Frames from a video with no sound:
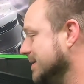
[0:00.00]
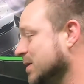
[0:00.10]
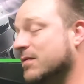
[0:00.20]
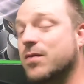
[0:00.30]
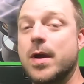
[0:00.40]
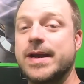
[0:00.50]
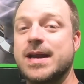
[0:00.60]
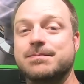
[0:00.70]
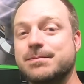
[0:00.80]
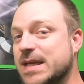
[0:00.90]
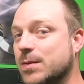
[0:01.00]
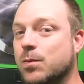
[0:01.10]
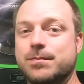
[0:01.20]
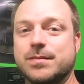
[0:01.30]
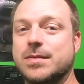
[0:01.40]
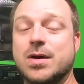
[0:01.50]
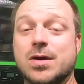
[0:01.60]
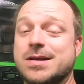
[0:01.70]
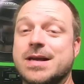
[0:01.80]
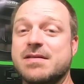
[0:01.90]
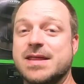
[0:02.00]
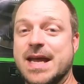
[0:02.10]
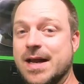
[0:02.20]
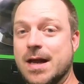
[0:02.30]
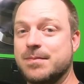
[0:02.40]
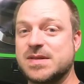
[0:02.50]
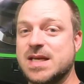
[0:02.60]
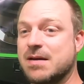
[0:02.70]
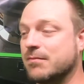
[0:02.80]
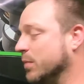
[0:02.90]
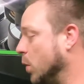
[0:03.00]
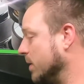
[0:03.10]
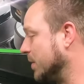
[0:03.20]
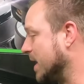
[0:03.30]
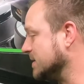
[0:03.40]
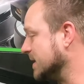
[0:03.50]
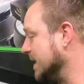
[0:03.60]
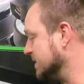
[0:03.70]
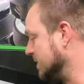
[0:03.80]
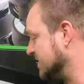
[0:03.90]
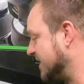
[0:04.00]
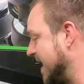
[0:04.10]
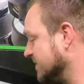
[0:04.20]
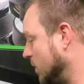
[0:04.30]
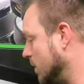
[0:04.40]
So avoid me hooking everything up. It's kind of a boring process. Let's fast